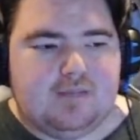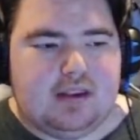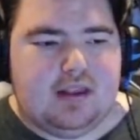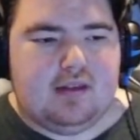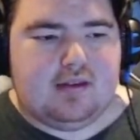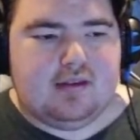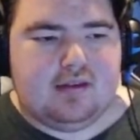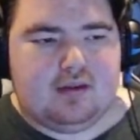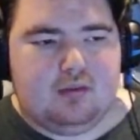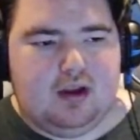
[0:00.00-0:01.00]
And then this is
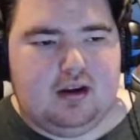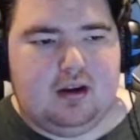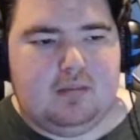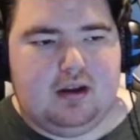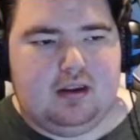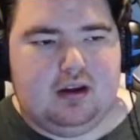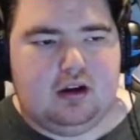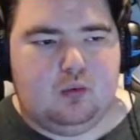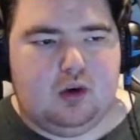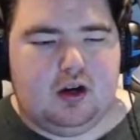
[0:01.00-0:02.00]
the way to come out here
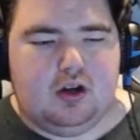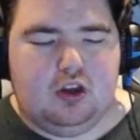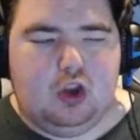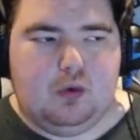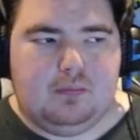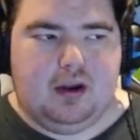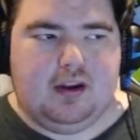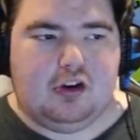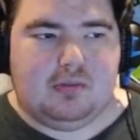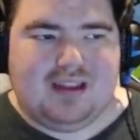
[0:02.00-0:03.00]
where you would plant
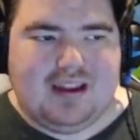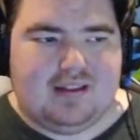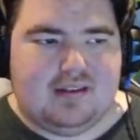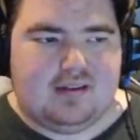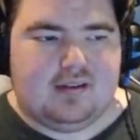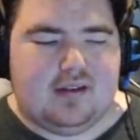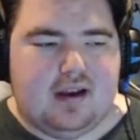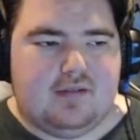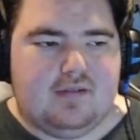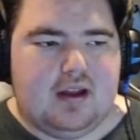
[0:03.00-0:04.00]
your plants and stuff.